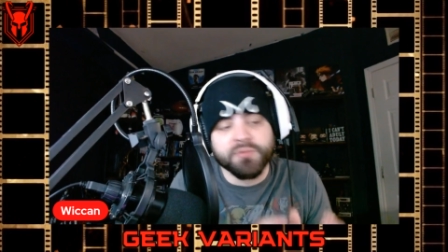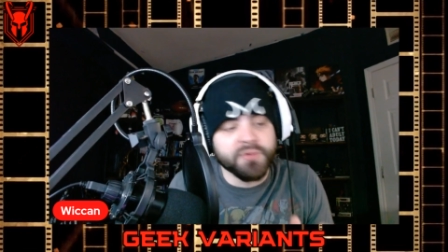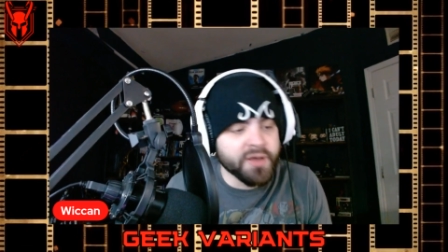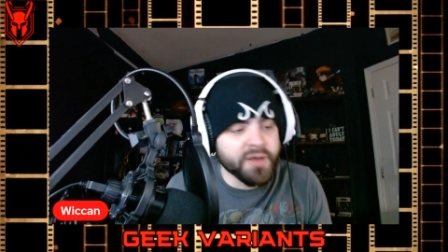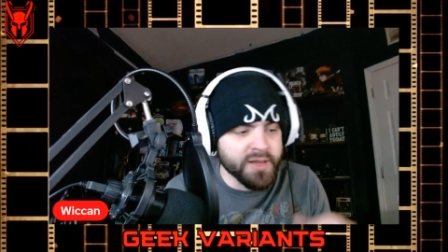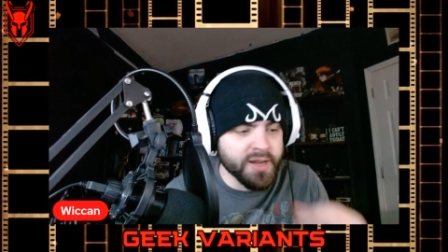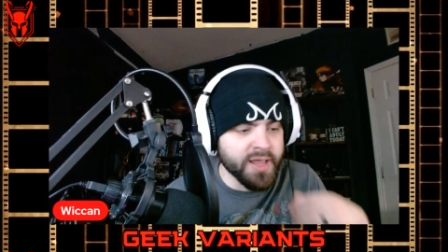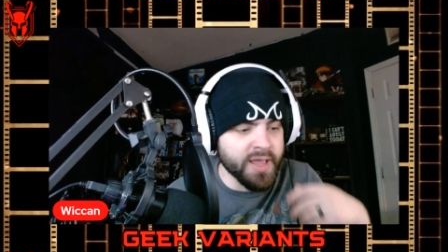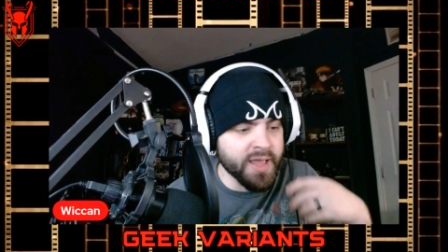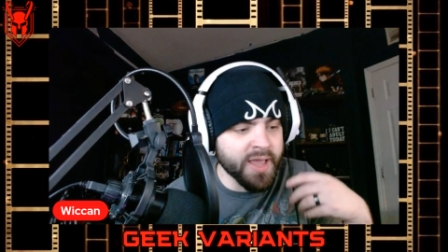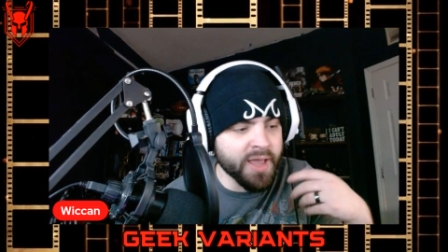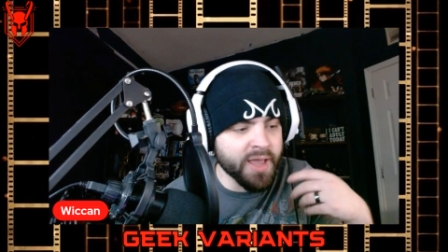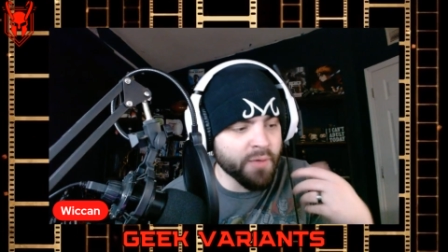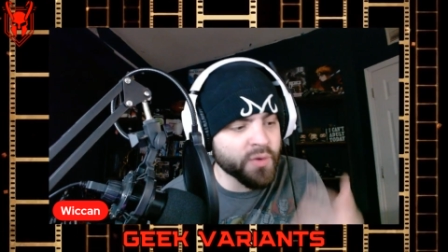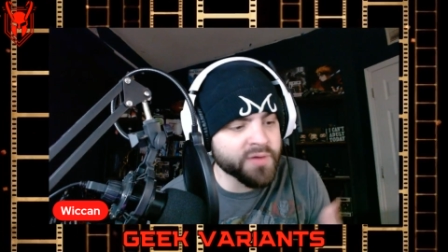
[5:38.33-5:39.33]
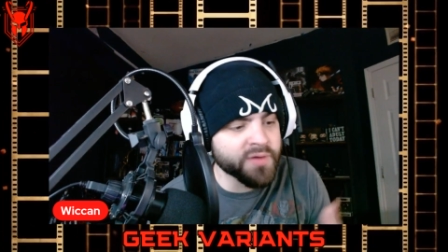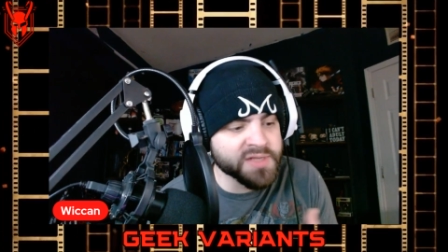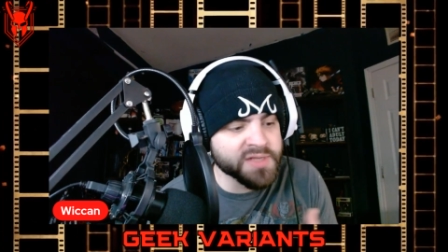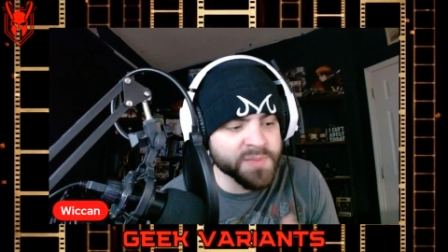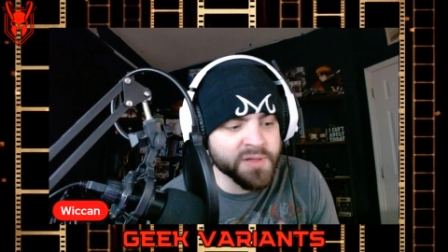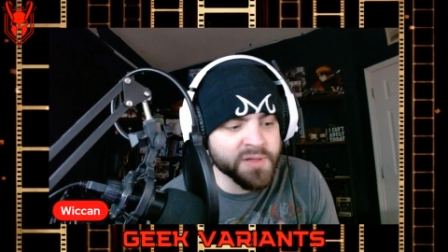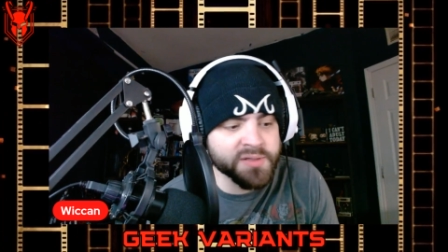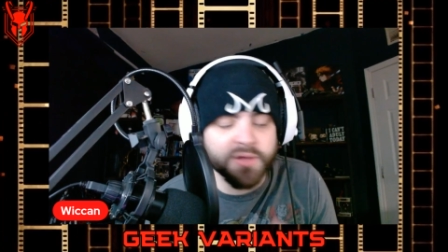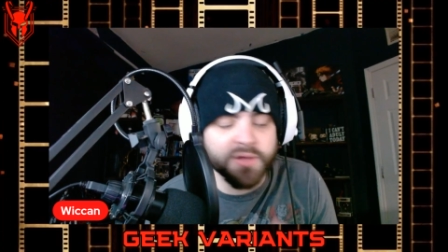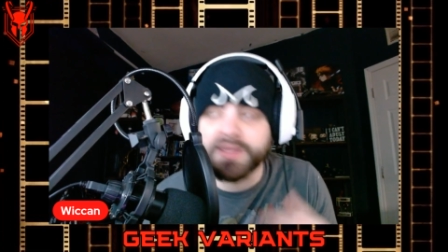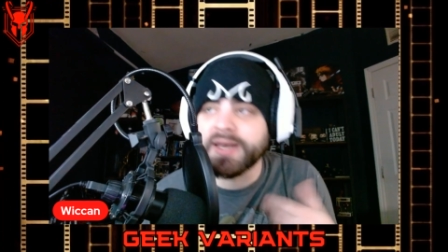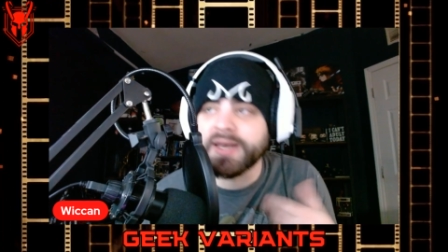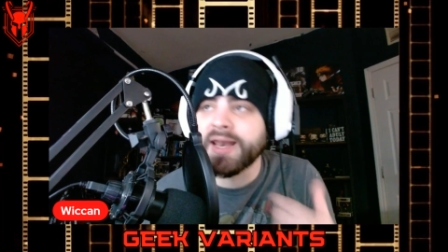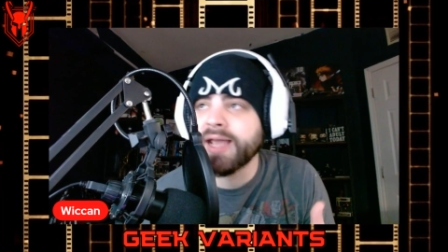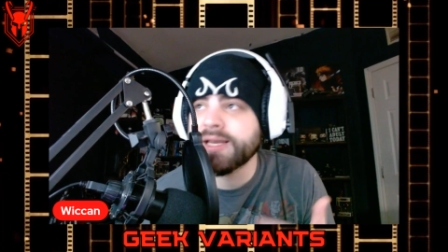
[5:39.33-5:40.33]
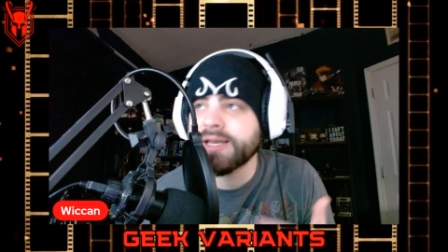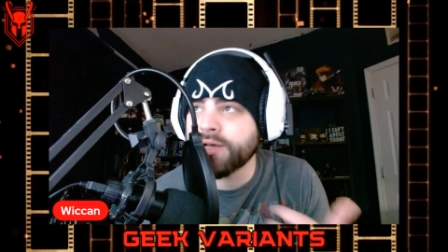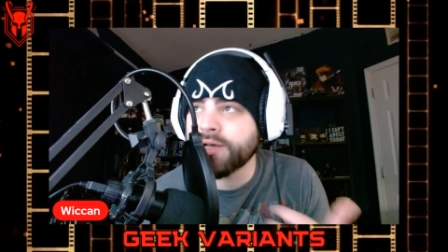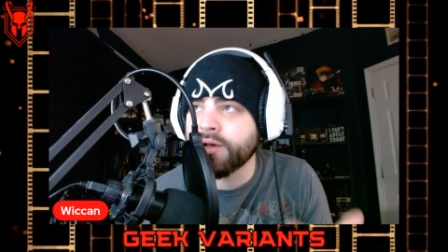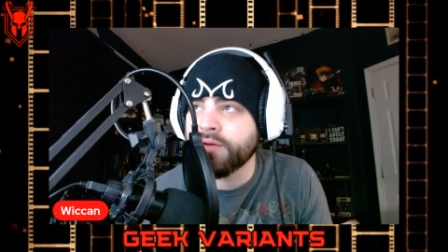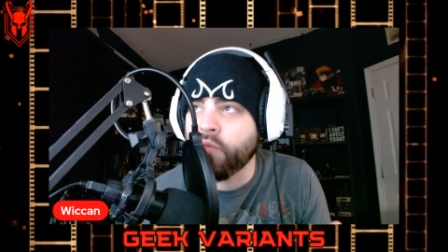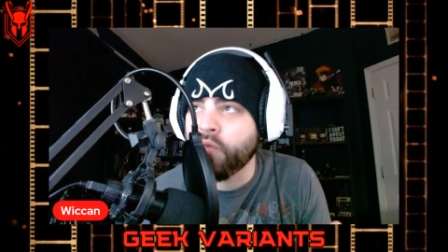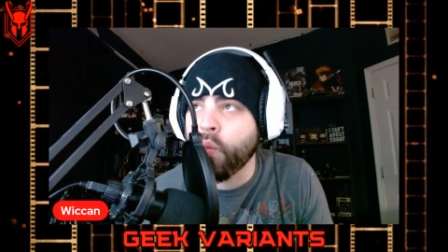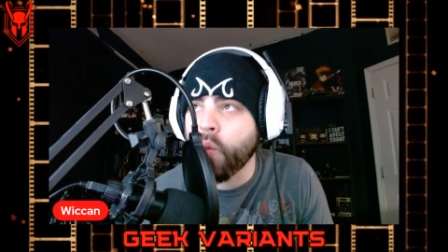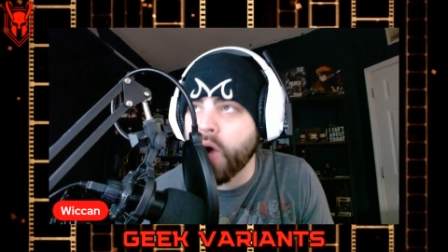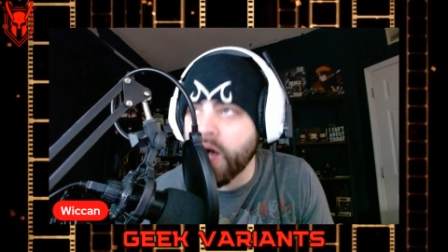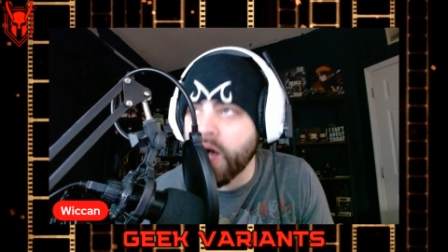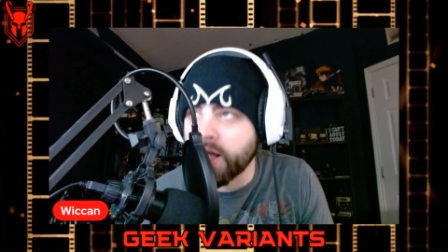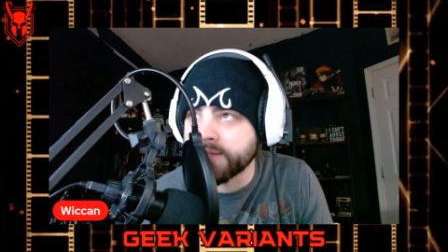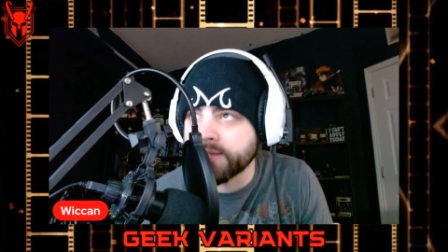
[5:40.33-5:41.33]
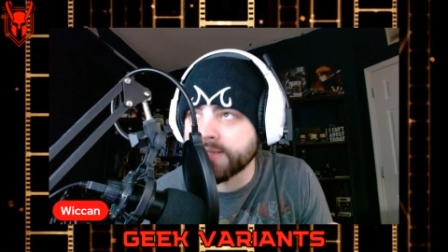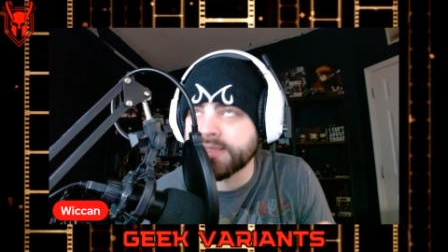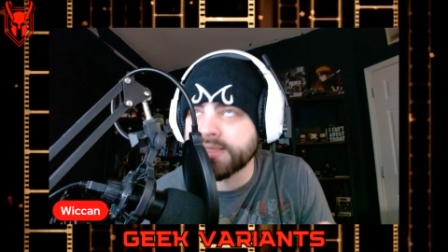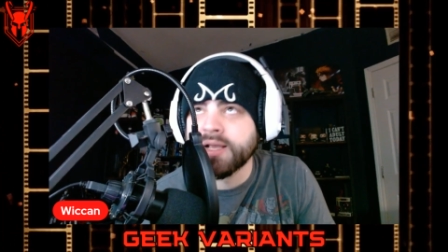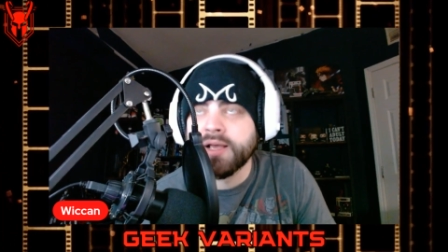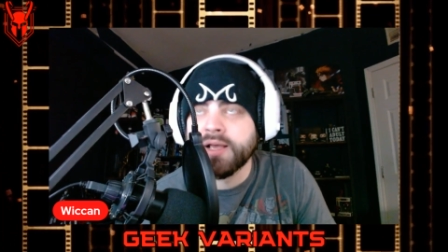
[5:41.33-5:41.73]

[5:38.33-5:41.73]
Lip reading: aka one of the spells called the Knight of Wands,